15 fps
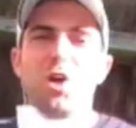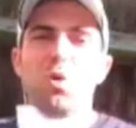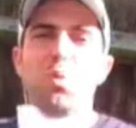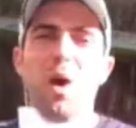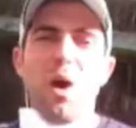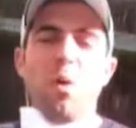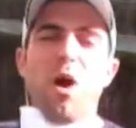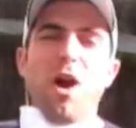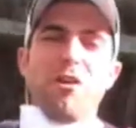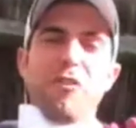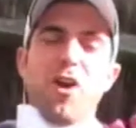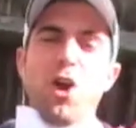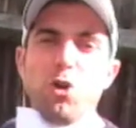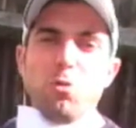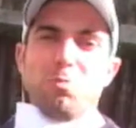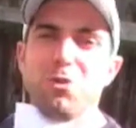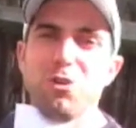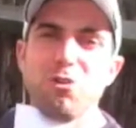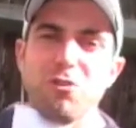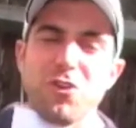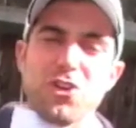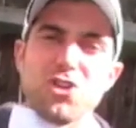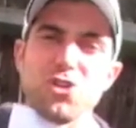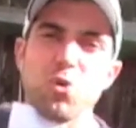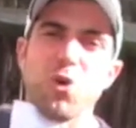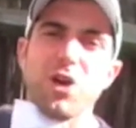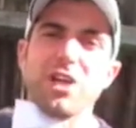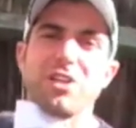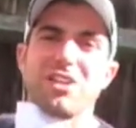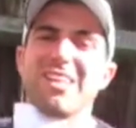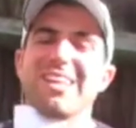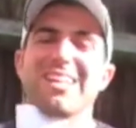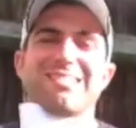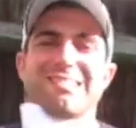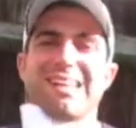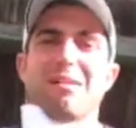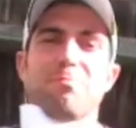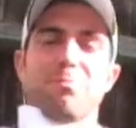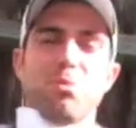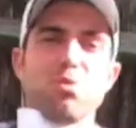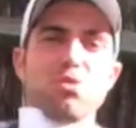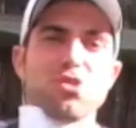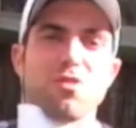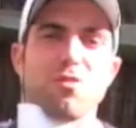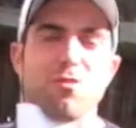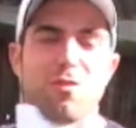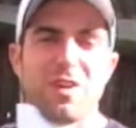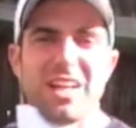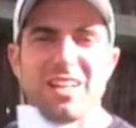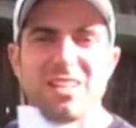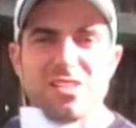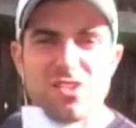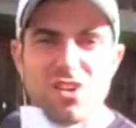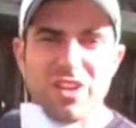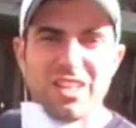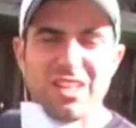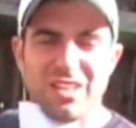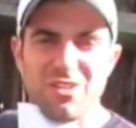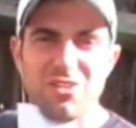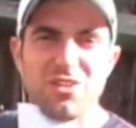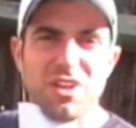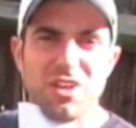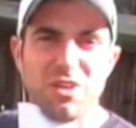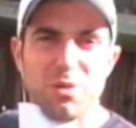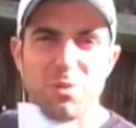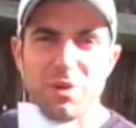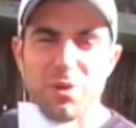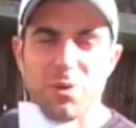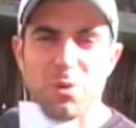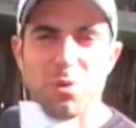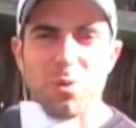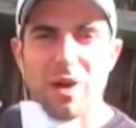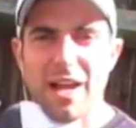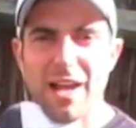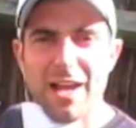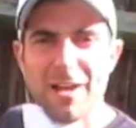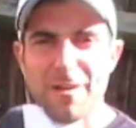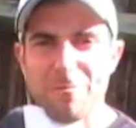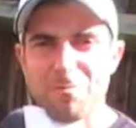Well, I hope you've enjoyed the examples of things I can do and all that.